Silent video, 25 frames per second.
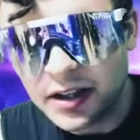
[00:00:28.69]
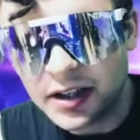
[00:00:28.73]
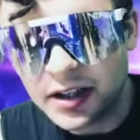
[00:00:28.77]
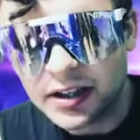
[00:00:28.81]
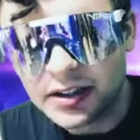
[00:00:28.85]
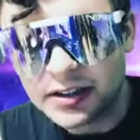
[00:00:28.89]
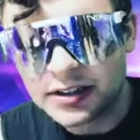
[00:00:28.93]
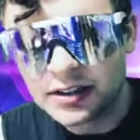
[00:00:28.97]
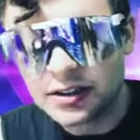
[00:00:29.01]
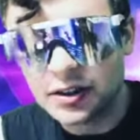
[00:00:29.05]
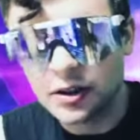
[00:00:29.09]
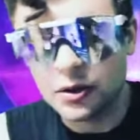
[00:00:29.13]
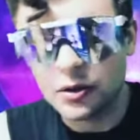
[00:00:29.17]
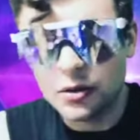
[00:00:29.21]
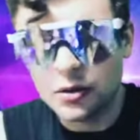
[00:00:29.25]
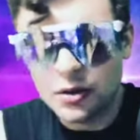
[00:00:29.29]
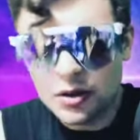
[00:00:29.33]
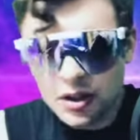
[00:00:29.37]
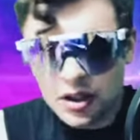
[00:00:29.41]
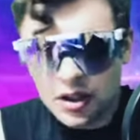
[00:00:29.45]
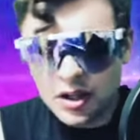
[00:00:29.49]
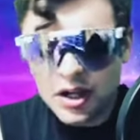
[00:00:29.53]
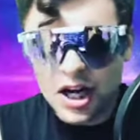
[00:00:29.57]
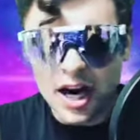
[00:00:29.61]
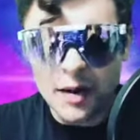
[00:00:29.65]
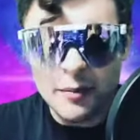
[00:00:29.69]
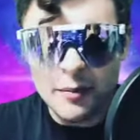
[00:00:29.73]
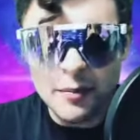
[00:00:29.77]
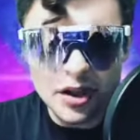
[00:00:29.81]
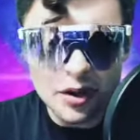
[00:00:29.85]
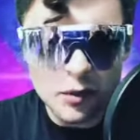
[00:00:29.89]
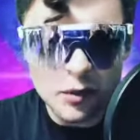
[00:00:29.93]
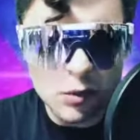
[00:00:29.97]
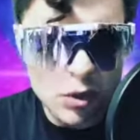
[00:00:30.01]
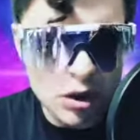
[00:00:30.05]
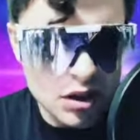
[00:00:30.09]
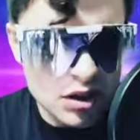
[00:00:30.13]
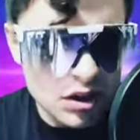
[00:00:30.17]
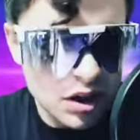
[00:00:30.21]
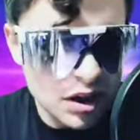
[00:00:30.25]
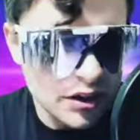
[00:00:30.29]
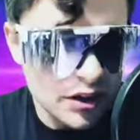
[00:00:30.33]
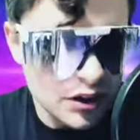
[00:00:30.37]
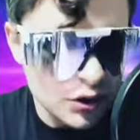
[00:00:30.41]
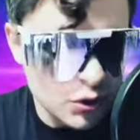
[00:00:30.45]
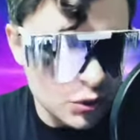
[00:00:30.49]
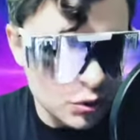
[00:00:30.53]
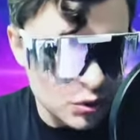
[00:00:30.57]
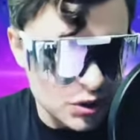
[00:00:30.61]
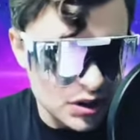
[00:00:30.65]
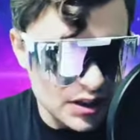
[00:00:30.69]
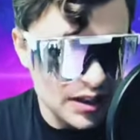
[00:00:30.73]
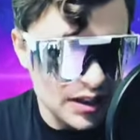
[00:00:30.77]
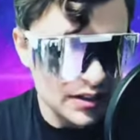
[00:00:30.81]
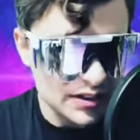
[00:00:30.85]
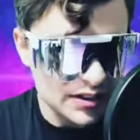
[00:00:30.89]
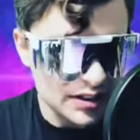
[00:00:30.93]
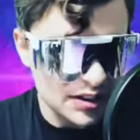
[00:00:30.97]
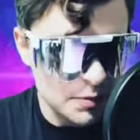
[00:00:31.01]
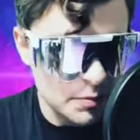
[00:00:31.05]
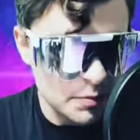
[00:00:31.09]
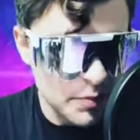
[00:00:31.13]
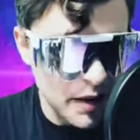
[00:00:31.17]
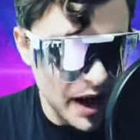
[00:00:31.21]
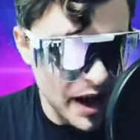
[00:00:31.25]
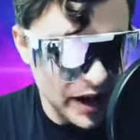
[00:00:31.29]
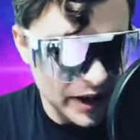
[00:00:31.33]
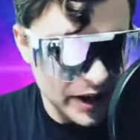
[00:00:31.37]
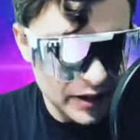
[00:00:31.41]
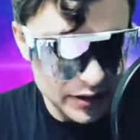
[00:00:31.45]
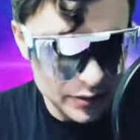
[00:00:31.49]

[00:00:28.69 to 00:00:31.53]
So I'm gonna work on a new DLC pack.